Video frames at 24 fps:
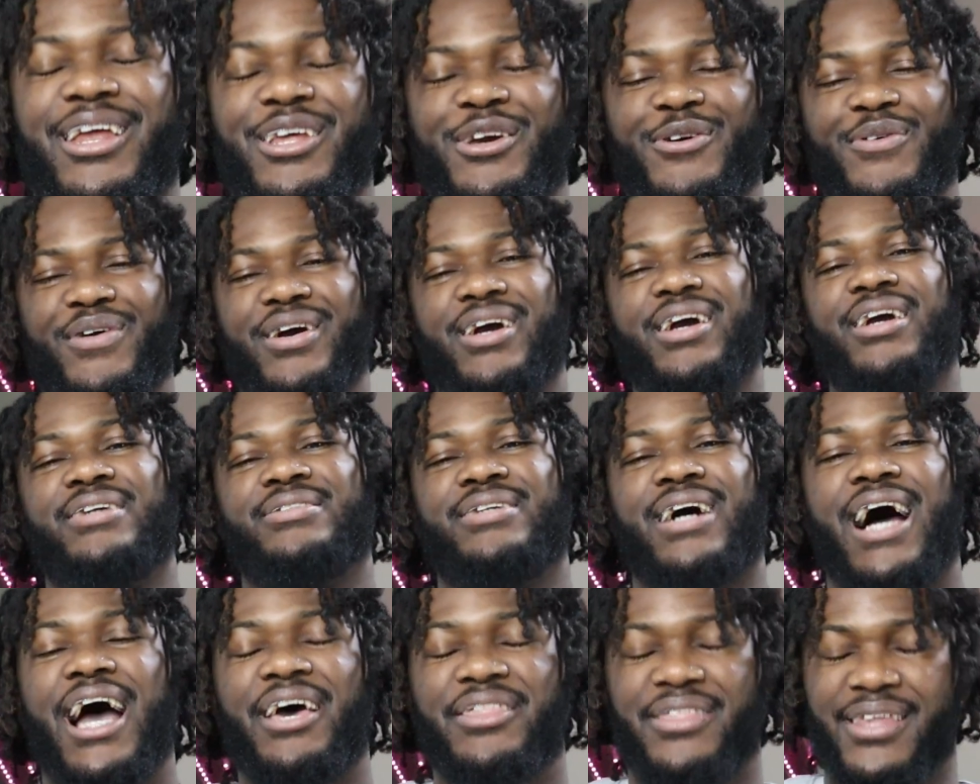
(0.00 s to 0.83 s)

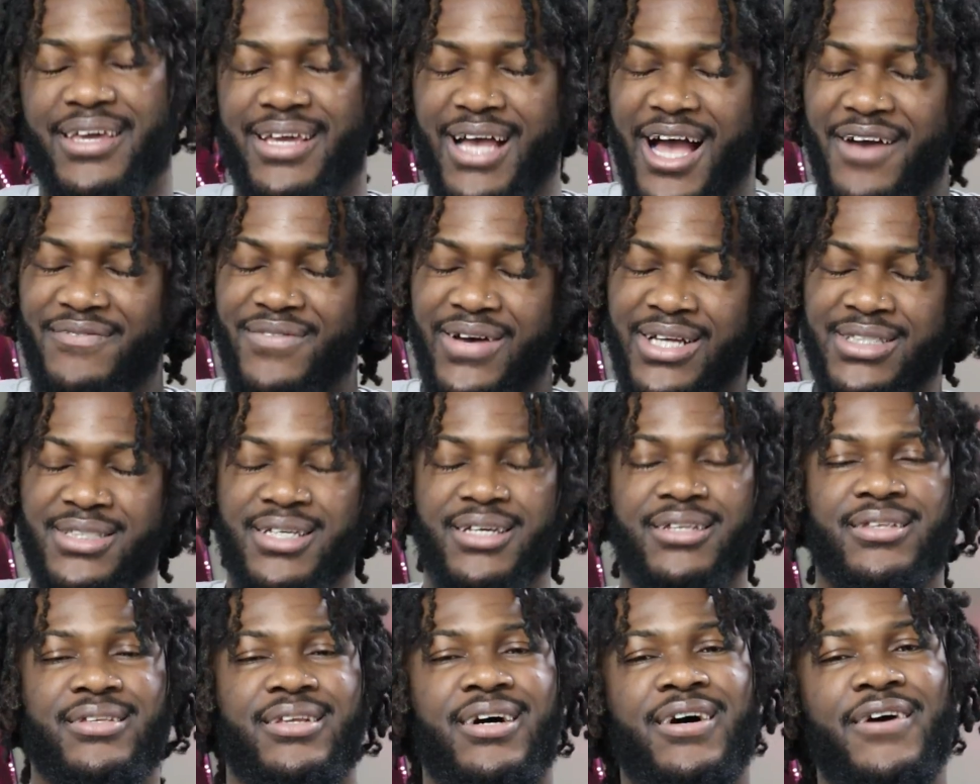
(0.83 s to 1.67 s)
Anyways, I think I
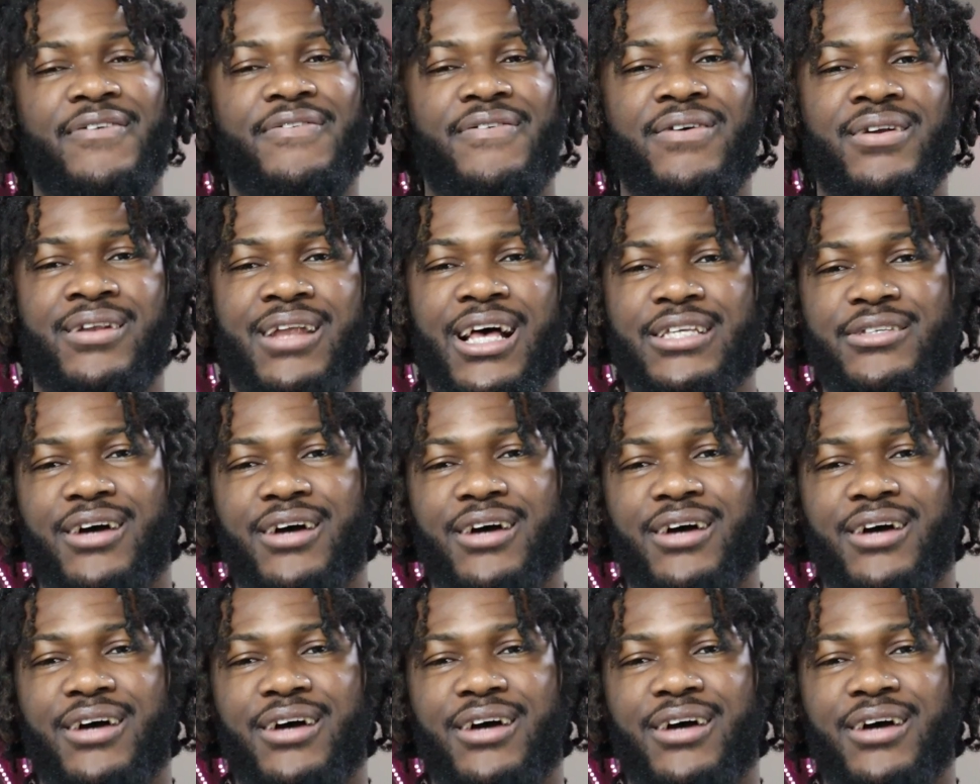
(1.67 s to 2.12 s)
vented enough.